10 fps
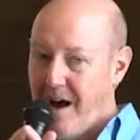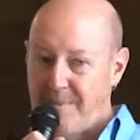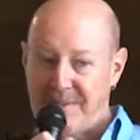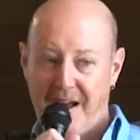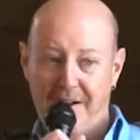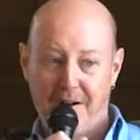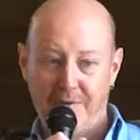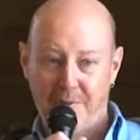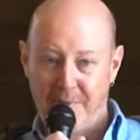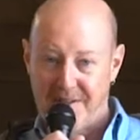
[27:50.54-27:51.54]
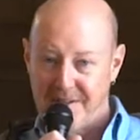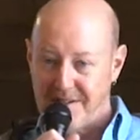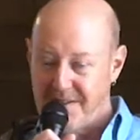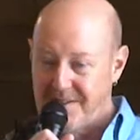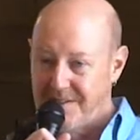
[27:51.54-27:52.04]
the upside of your business.
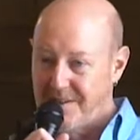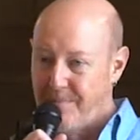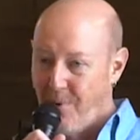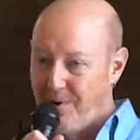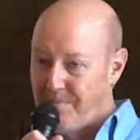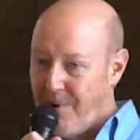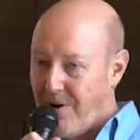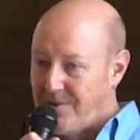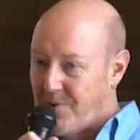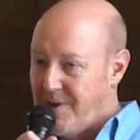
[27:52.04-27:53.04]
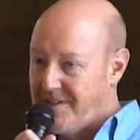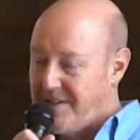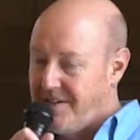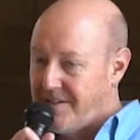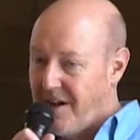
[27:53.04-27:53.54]
And this is an important part. So we
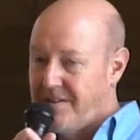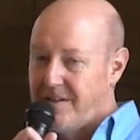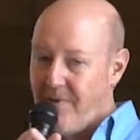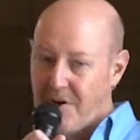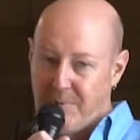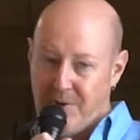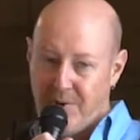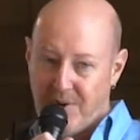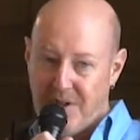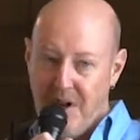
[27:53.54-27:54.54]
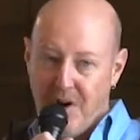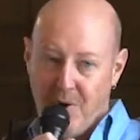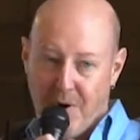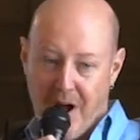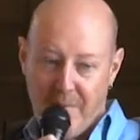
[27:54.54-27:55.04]
see tons of entrepreneurs
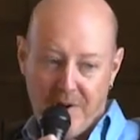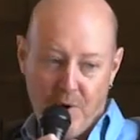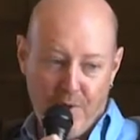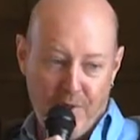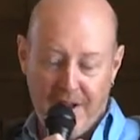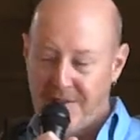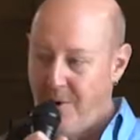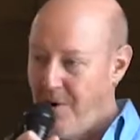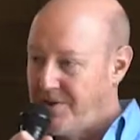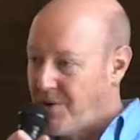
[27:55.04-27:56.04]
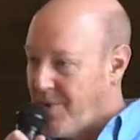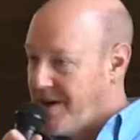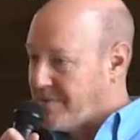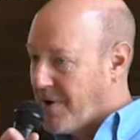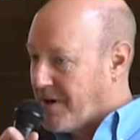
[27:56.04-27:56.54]
who come in who think they want to
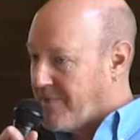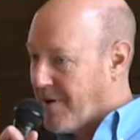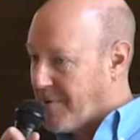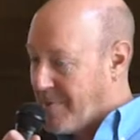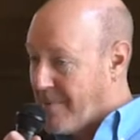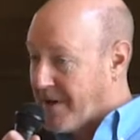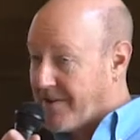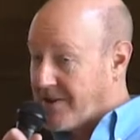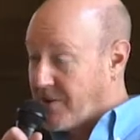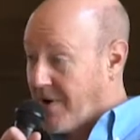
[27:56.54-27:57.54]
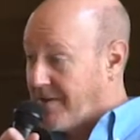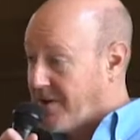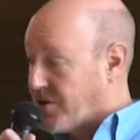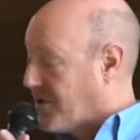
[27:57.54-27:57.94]
raise money from the public. And that's great, they